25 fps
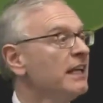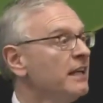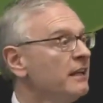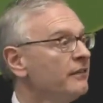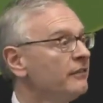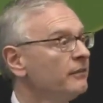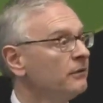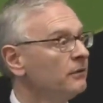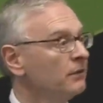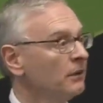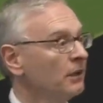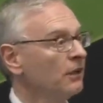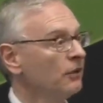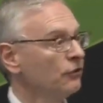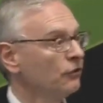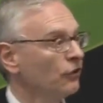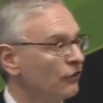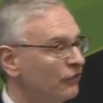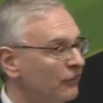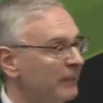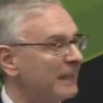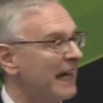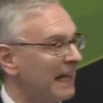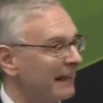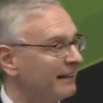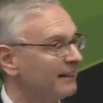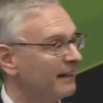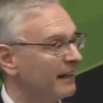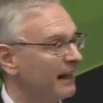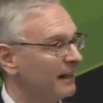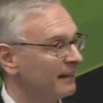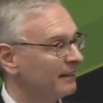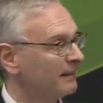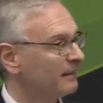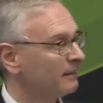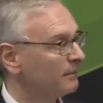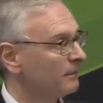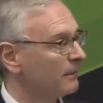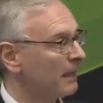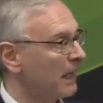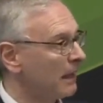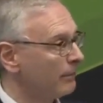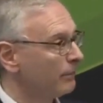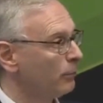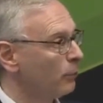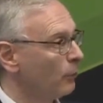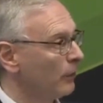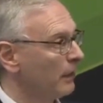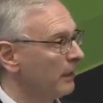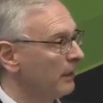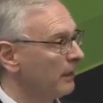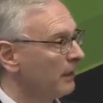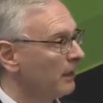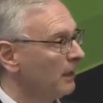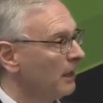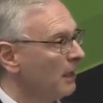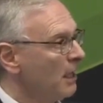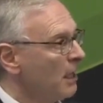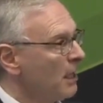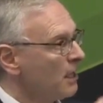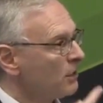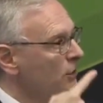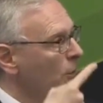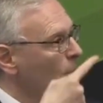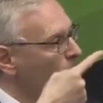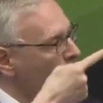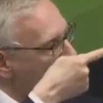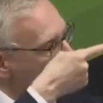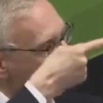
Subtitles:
even, just to get to that point. So